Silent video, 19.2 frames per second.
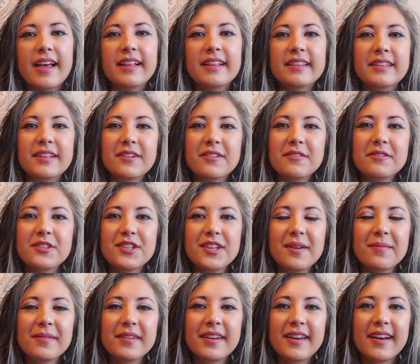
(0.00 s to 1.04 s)
Hello,
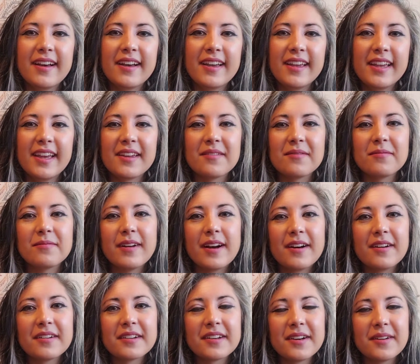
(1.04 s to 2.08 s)
Gemini, and
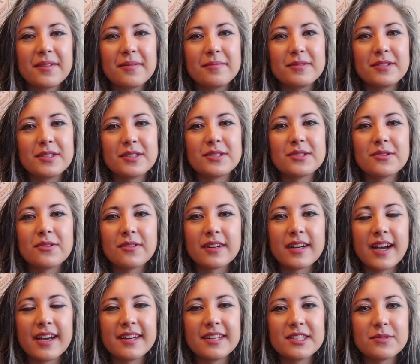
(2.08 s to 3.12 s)
welcome to Soul
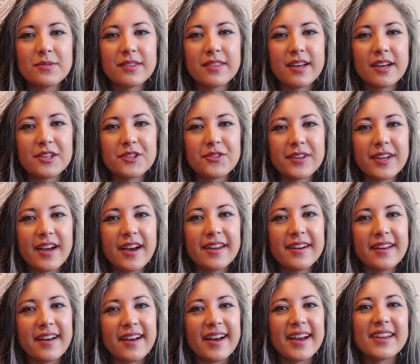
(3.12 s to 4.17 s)
Guidance with
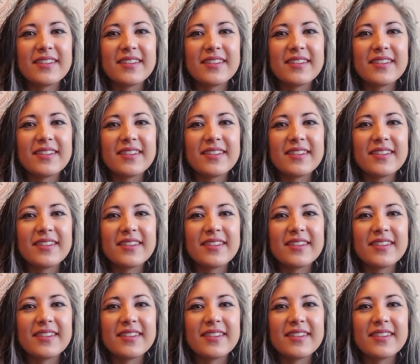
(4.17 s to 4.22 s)
Adriana.